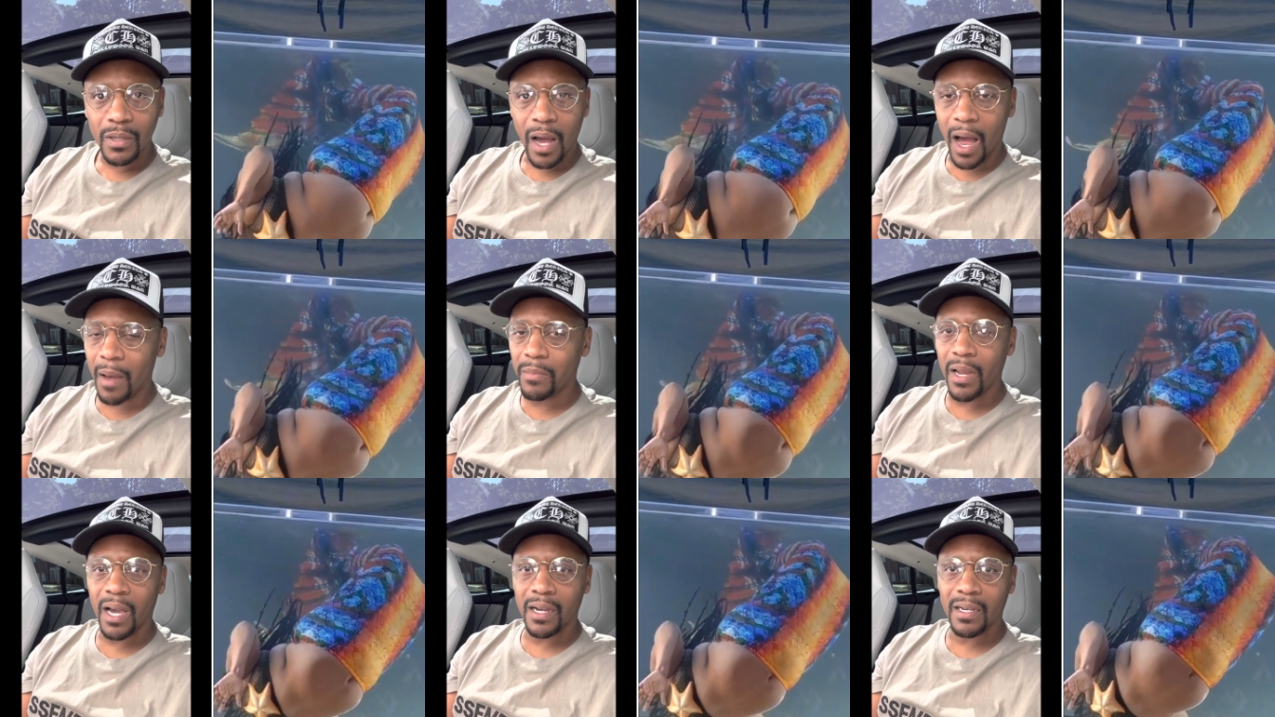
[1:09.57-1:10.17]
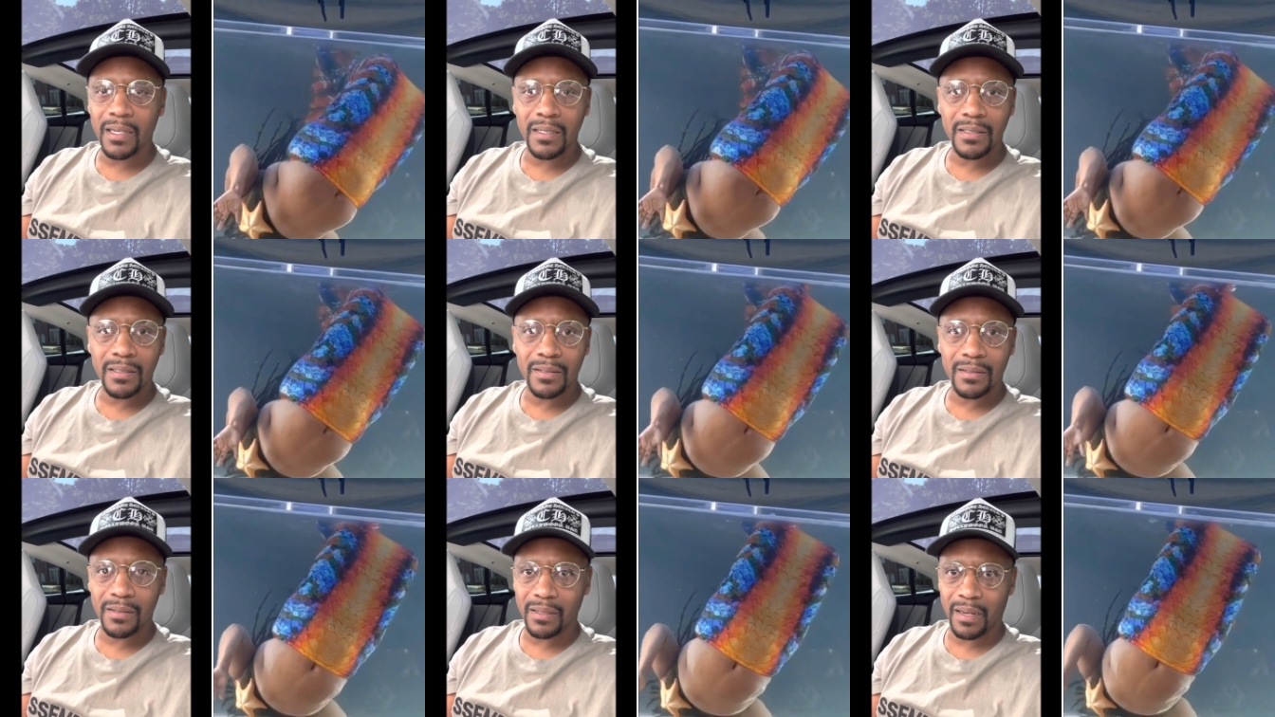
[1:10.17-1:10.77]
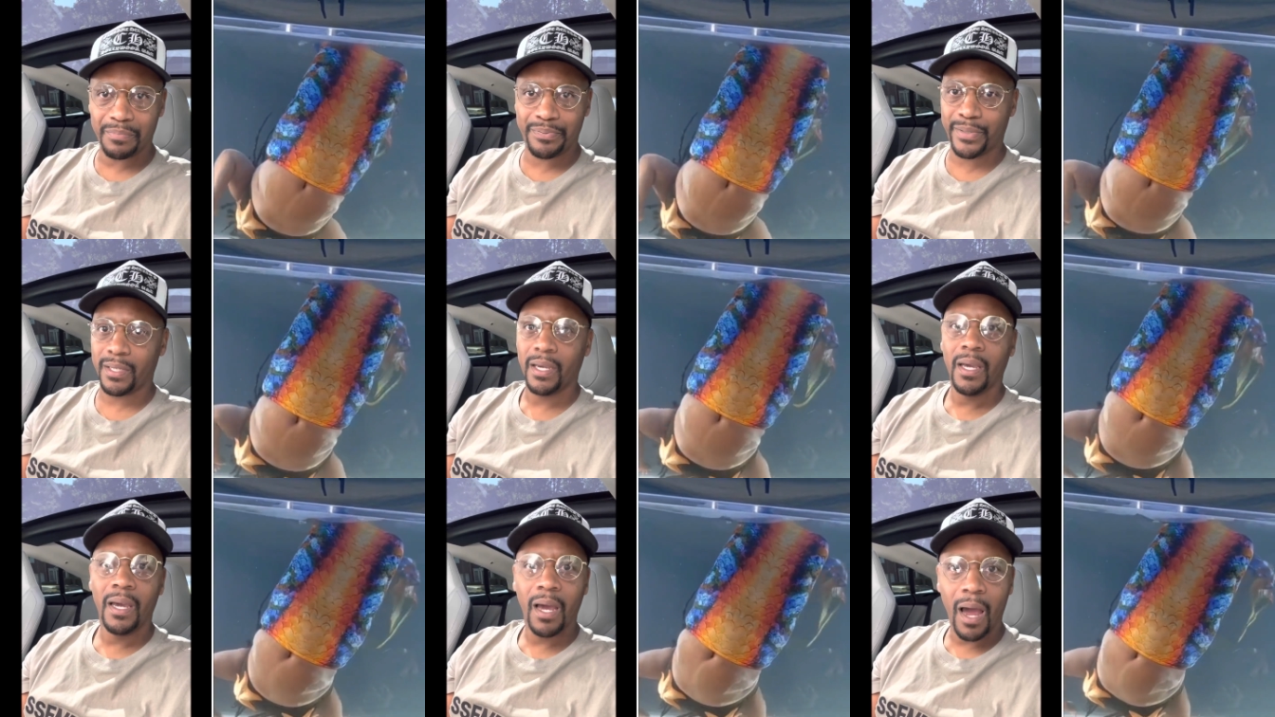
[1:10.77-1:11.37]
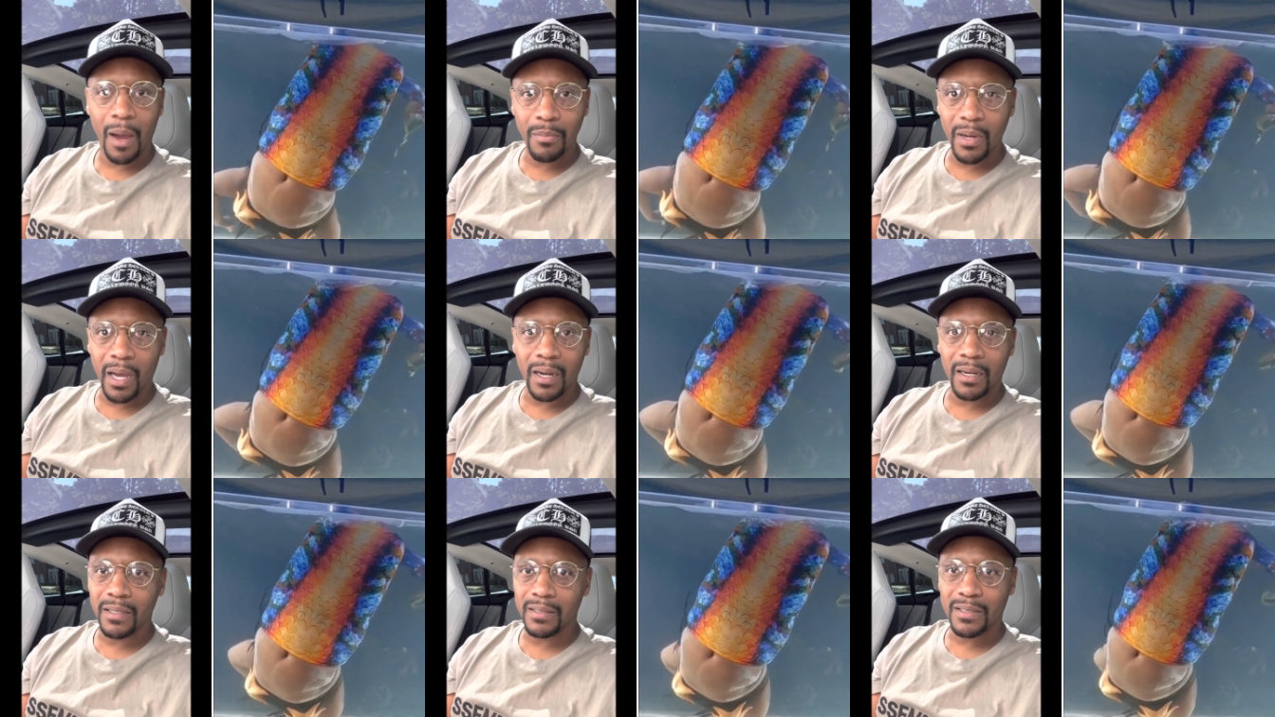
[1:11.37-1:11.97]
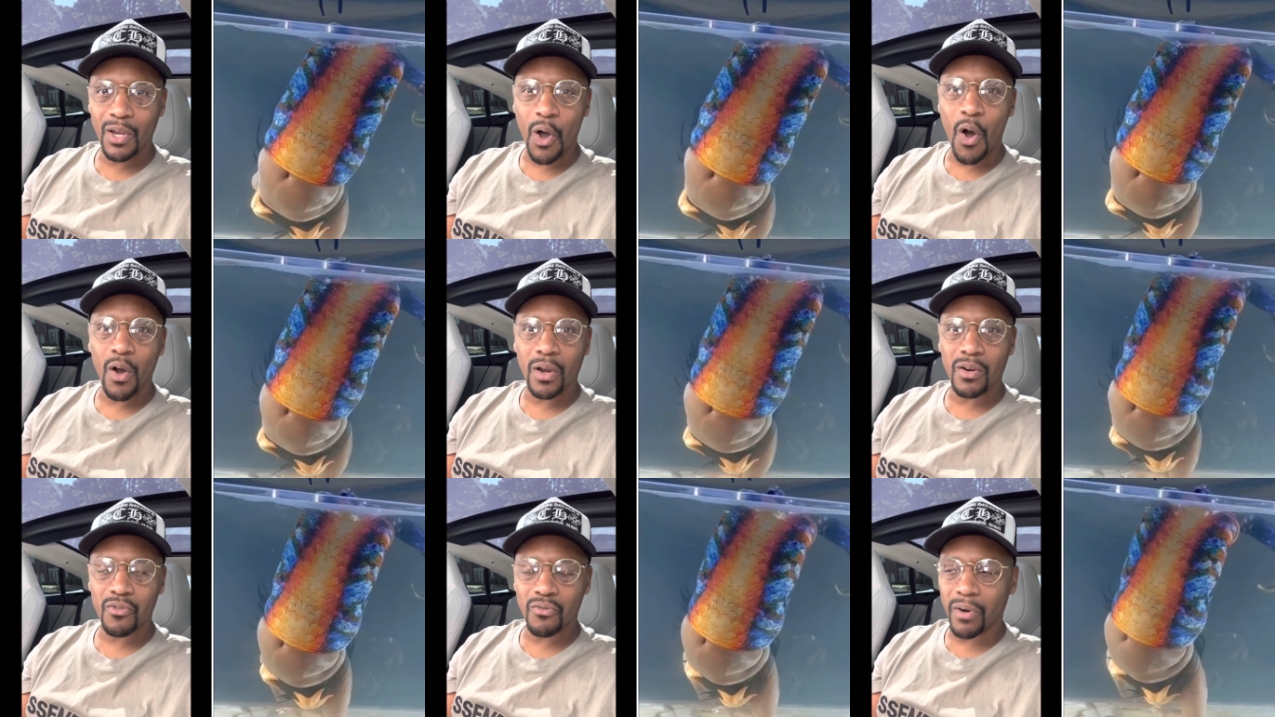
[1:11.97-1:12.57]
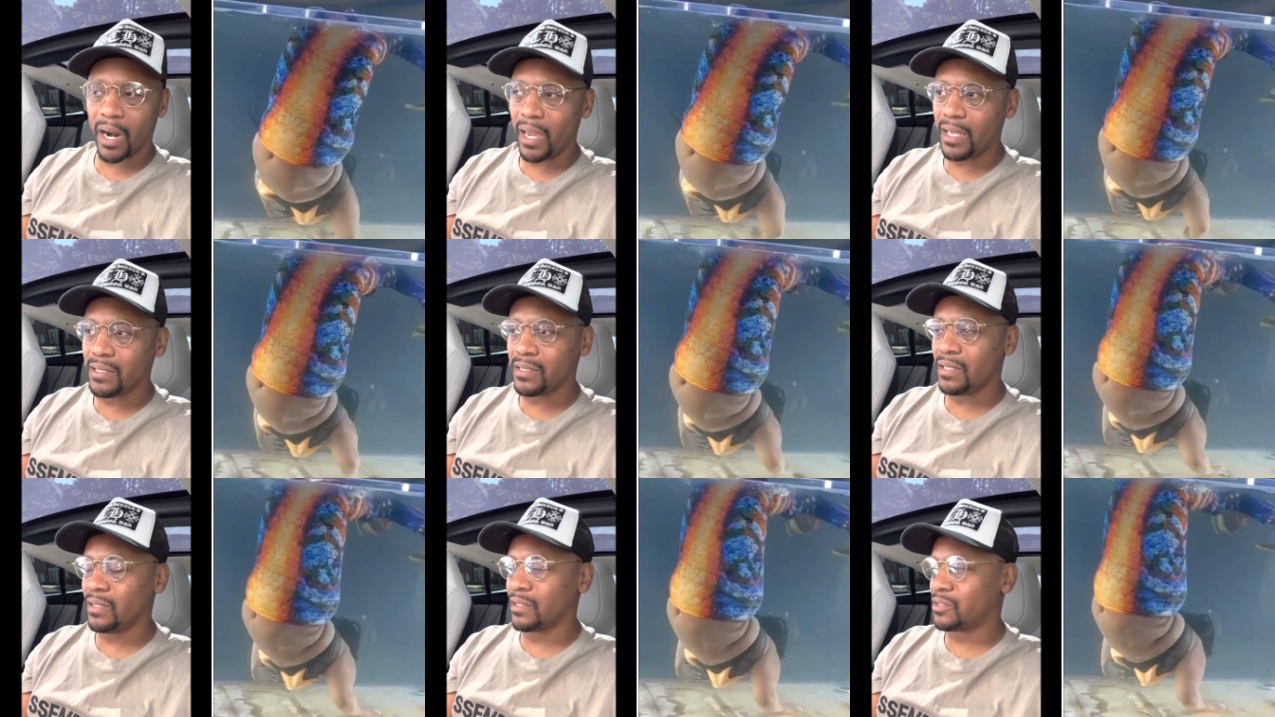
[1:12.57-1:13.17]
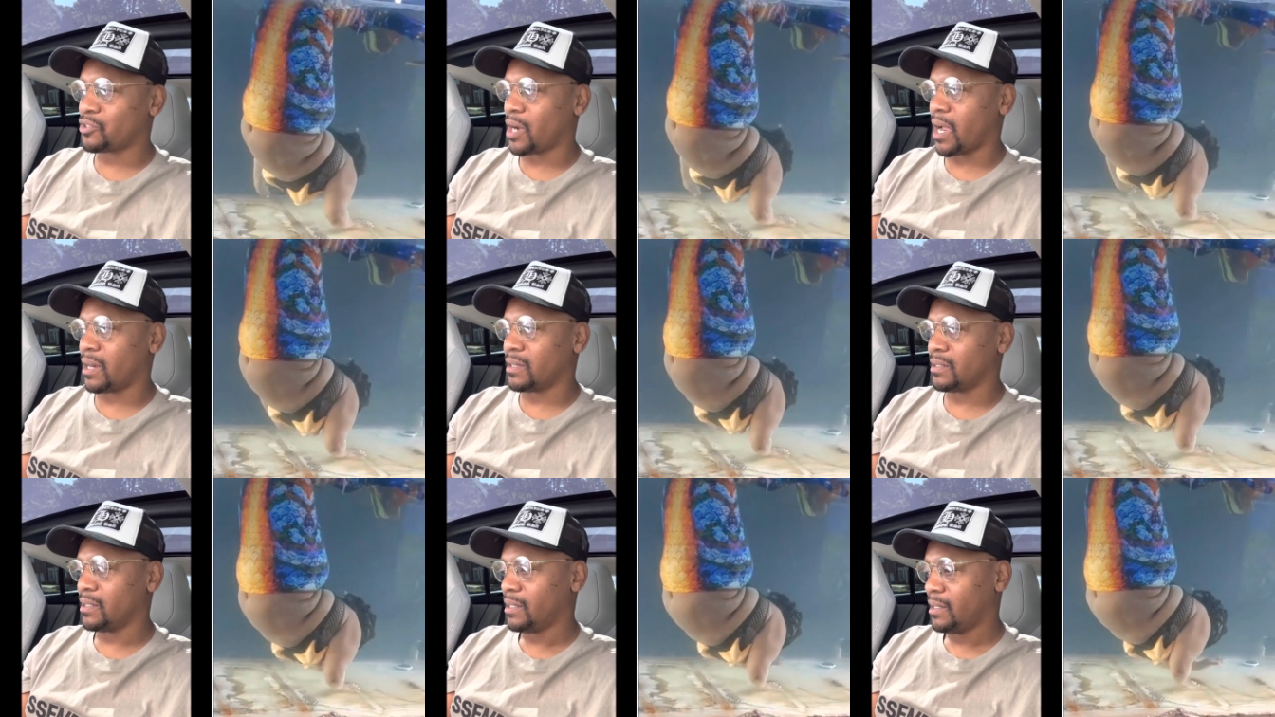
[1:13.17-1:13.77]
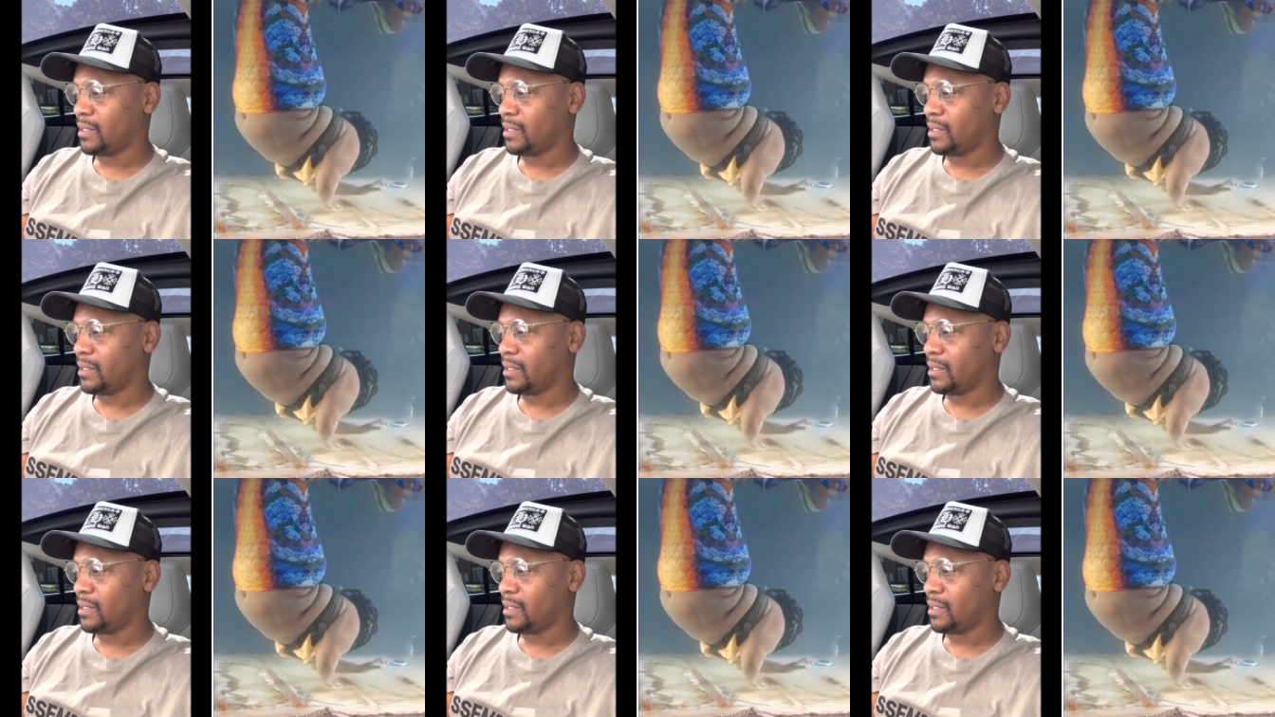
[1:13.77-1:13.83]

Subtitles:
I'm not going to talk crazy or try to